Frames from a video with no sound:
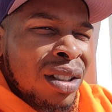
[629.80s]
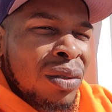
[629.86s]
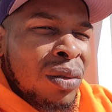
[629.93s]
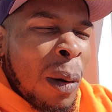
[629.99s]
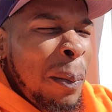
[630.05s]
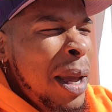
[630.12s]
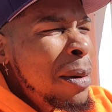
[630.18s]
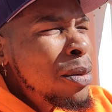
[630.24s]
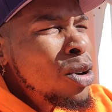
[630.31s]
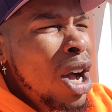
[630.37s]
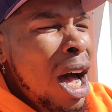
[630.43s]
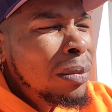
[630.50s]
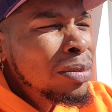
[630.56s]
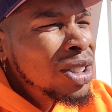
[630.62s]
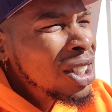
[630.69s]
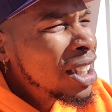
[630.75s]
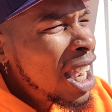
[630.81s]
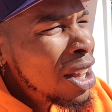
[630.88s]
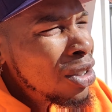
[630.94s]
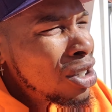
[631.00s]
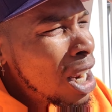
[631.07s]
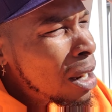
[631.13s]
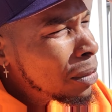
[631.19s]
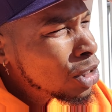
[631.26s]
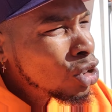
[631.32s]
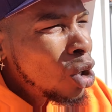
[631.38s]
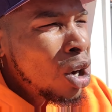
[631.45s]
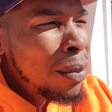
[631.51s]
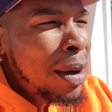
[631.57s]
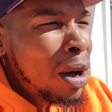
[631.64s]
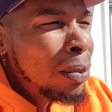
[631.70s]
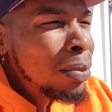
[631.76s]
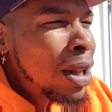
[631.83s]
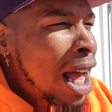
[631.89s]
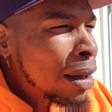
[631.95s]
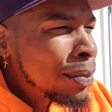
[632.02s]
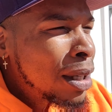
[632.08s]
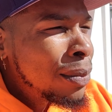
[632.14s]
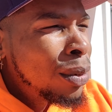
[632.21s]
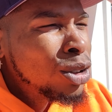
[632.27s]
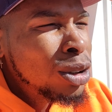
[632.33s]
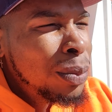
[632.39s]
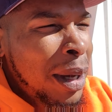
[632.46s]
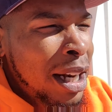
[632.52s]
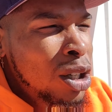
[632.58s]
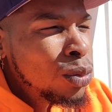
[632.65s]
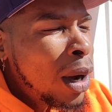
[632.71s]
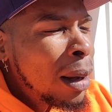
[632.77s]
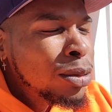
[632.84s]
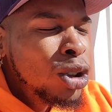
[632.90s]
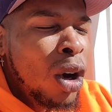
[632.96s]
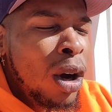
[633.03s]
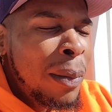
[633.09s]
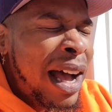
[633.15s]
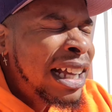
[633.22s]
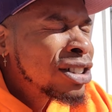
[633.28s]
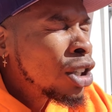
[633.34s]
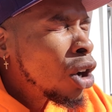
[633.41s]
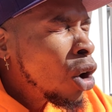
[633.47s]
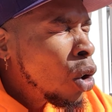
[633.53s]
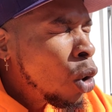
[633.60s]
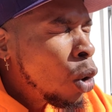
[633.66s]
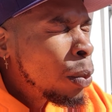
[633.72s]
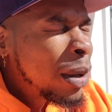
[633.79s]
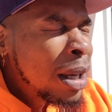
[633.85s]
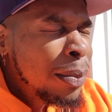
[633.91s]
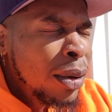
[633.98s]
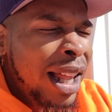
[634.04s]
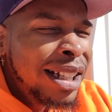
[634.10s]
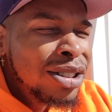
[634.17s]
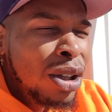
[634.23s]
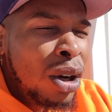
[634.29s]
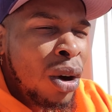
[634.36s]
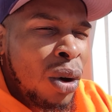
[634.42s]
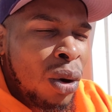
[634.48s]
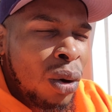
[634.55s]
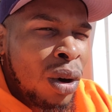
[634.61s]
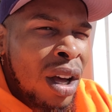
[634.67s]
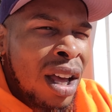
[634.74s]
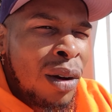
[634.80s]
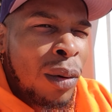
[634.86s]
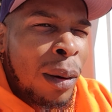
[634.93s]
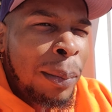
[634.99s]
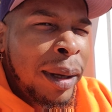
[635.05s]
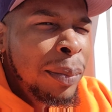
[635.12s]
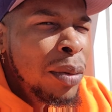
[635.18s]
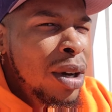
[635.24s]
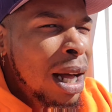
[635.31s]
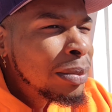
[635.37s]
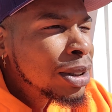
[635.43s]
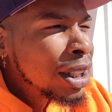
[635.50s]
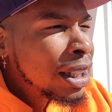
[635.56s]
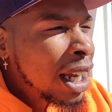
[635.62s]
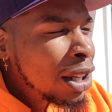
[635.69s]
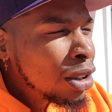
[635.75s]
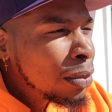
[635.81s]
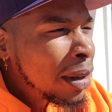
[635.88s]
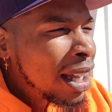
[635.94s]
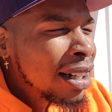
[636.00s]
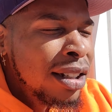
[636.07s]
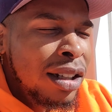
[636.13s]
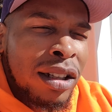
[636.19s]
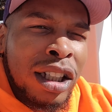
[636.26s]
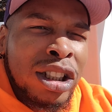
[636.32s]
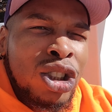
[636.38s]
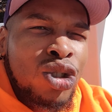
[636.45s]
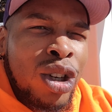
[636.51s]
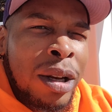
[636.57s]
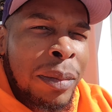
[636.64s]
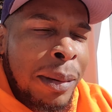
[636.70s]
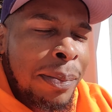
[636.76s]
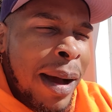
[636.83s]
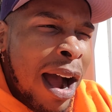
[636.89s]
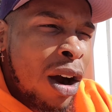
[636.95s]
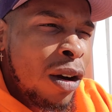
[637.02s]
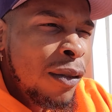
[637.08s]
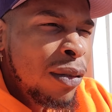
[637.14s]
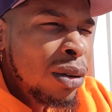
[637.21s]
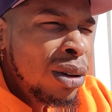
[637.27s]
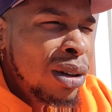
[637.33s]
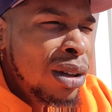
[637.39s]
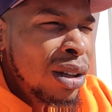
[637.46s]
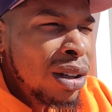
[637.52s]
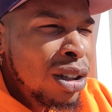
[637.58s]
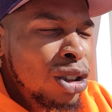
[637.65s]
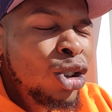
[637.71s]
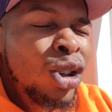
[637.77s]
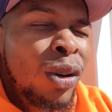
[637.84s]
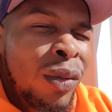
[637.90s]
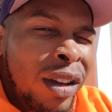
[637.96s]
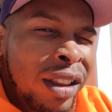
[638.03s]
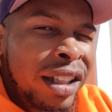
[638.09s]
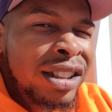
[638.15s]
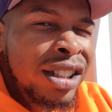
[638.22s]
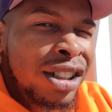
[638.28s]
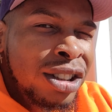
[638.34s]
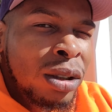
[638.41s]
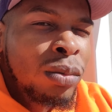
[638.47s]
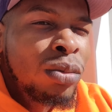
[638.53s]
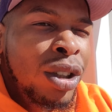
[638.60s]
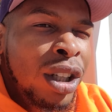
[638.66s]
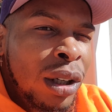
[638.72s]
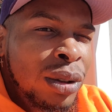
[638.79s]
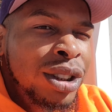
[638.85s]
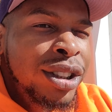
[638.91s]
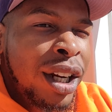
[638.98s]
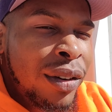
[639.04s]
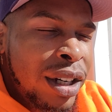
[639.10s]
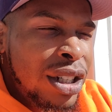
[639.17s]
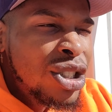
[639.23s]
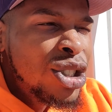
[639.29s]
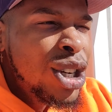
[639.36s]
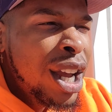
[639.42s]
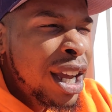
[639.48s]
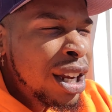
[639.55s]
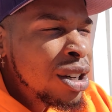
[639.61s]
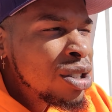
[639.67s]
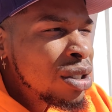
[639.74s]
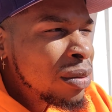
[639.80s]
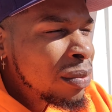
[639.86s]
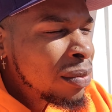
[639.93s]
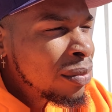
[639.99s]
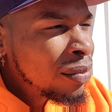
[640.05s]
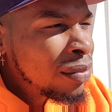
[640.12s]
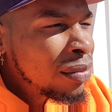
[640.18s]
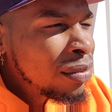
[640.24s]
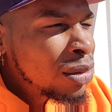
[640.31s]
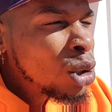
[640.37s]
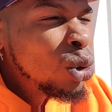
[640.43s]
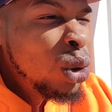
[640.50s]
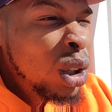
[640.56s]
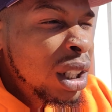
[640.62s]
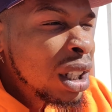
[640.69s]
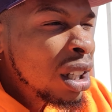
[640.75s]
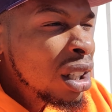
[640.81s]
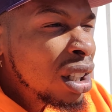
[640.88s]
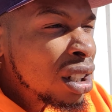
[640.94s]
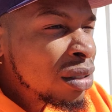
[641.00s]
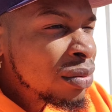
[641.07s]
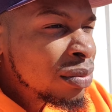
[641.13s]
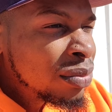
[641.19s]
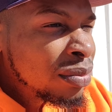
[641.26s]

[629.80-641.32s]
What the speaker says: When people come together, and I'm just talking about black people, Spanish, but I'm talking about as a whole, people as a whole. When people come together, man, extremely powerful. You could really see some real serious change. You really could,